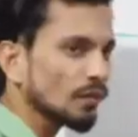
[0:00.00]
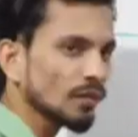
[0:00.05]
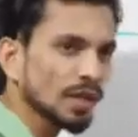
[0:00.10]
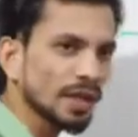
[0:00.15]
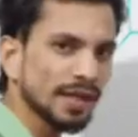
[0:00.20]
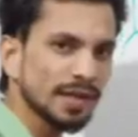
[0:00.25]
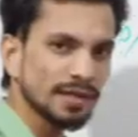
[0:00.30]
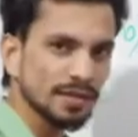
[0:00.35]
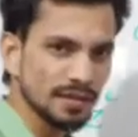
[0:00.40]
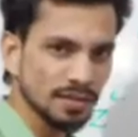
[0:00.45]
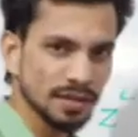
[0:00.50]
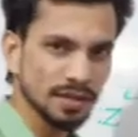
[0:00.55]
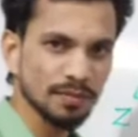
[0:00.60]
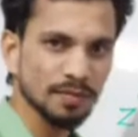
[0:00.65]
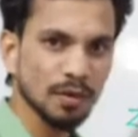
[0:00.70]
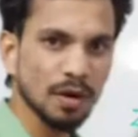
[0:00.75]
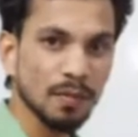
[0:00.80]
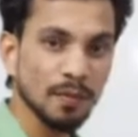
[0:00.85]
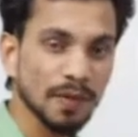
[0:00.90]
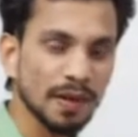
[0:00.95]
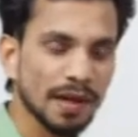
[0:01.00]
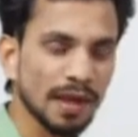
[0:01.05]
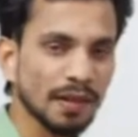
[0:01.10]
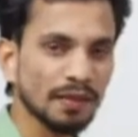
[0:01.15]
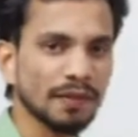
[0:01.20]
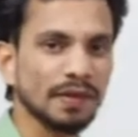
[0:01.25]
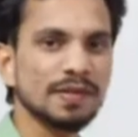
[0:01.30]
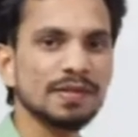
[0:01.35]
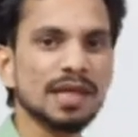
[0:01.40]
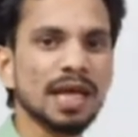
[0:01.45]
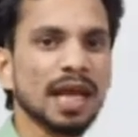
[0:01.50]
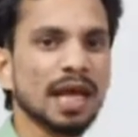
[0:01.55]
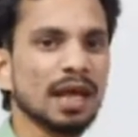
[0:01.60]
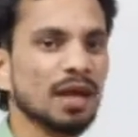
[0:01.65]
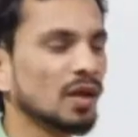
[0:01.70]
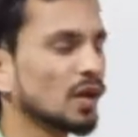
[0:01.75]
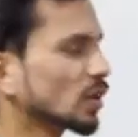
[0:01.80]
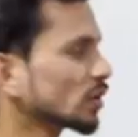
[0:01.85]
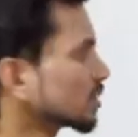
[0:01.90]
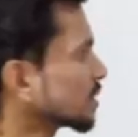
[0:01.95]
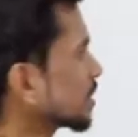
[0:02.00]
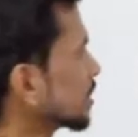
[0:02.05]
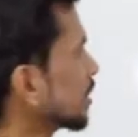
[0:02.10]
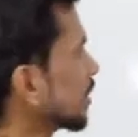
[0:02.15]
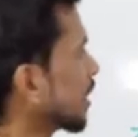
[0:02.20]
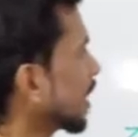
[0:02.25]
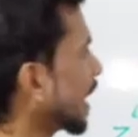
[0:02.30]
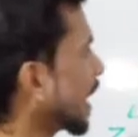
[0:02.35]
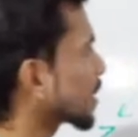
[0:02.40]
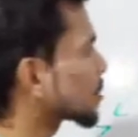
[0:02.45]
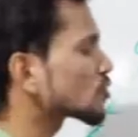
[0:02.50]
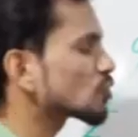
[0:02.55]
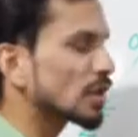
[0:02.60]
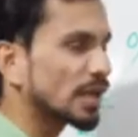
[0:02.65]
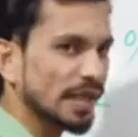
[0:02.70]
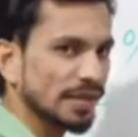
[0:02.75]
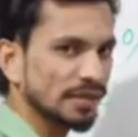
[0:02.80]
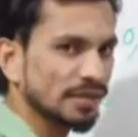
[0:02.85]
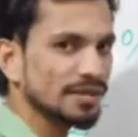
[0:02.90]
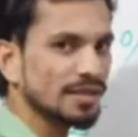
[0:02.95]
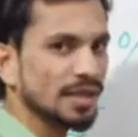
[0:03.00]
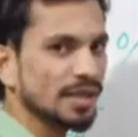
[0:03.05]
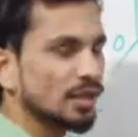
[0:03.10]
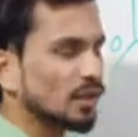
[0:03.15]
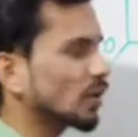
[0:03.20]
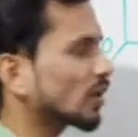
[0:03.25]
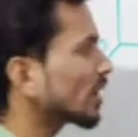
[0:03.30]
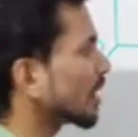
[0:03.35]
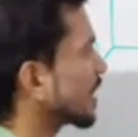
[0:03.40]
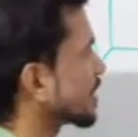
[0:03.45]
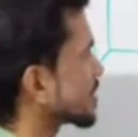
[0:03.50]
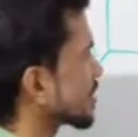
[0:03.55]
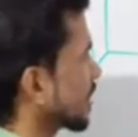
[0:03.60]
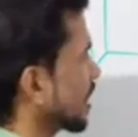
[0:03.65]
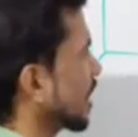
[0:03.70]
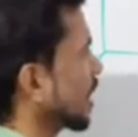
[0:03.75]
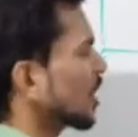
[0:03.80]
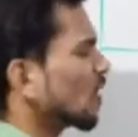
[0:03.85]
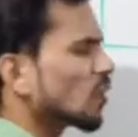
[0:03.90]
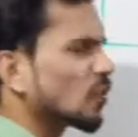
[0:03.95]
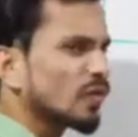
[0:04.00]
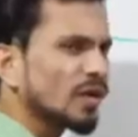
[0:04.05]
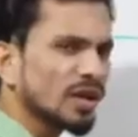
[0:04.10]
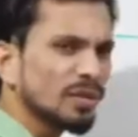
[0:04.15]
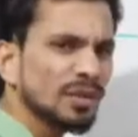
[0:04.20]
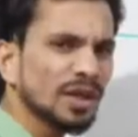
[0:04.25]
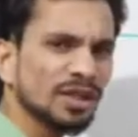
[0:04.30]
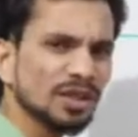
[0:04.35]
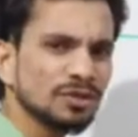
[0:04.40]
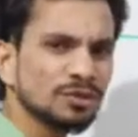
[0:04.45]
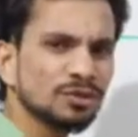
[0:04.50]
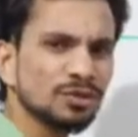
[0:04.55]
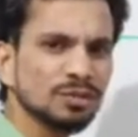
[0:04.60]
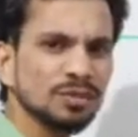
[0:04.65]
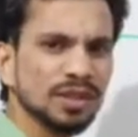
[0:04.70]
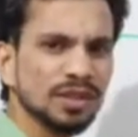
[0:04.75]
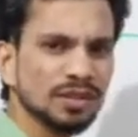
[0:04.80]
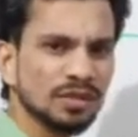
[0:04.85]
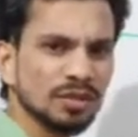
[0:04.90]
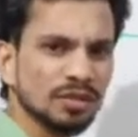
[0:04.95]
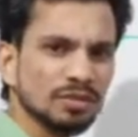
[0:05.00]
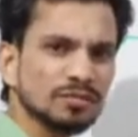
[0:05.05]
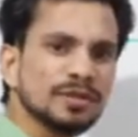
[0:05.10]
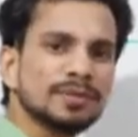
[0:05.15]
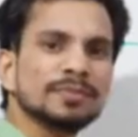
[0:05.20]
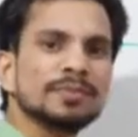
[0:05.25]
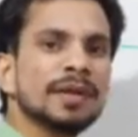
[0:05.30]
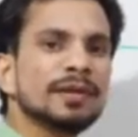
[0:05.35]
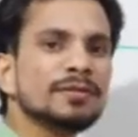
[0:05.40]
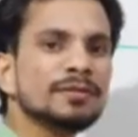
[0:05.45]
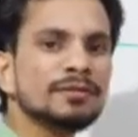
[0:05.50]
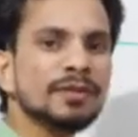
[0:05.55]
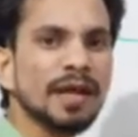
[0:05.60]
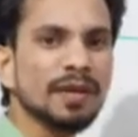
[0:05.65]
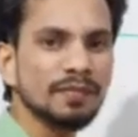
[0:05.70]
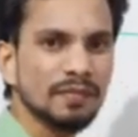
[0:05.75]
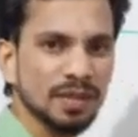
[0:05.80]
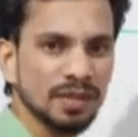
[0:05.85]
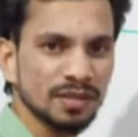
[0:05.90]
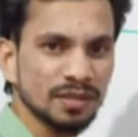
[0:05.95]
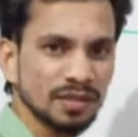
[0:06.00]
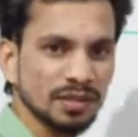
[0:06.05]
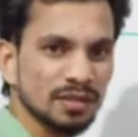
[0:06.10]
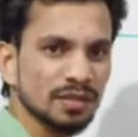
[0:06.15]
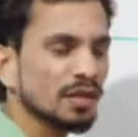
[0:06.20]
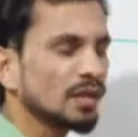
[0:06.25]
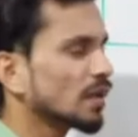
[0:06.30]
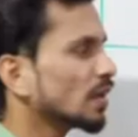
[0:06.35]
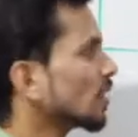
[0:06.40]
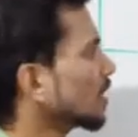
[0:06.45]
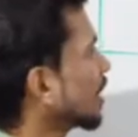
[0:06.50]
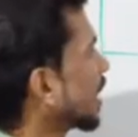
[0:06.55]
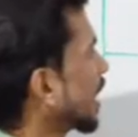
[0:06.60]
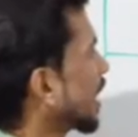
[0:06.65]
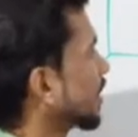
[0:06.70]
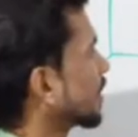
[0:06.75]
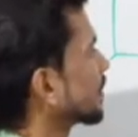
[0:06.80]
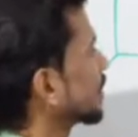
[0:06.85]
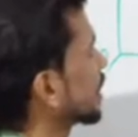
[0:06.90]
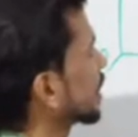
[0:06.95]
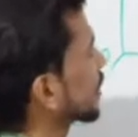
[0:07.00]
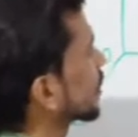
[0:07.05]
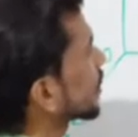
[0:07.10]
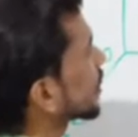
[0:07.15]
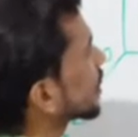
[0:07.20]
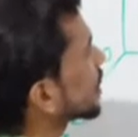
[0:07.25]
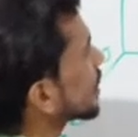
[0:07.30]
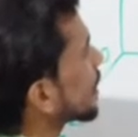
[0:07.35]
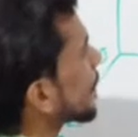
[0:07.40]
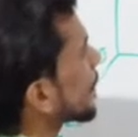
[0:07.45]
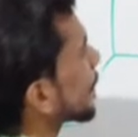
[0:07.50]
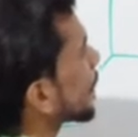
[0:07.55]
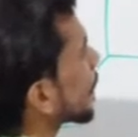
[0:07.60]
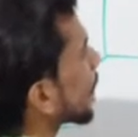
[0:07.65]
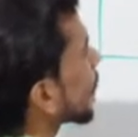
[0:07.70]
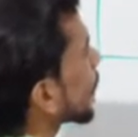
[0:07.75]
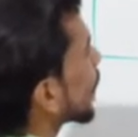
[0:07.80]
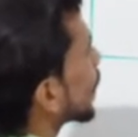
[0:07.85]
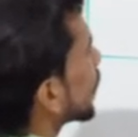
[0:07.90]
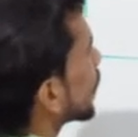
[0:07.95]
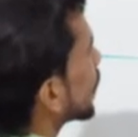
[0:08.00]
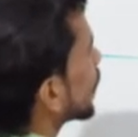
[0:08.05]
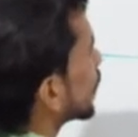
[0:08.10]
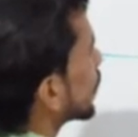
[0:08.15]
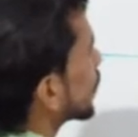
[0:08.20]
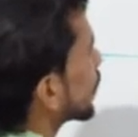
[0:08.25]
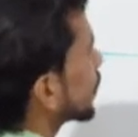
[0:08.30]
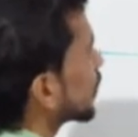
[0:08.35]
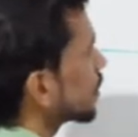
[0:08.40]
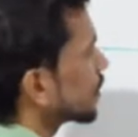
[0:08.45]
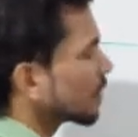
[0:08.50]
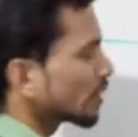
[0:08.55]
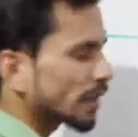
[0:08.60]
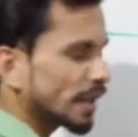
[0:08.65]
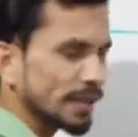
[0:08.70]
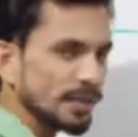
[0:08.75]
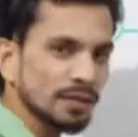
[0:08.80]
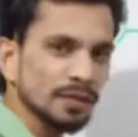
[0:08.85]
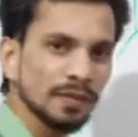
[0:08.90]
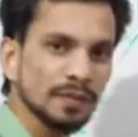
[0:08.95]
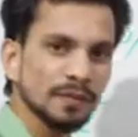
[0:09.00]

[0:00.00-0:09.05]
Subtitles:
It's the proper length is L naught, actual length is L naught, let's say 1 meter, 2 meter or 1.5 meter, anything. Okay, right.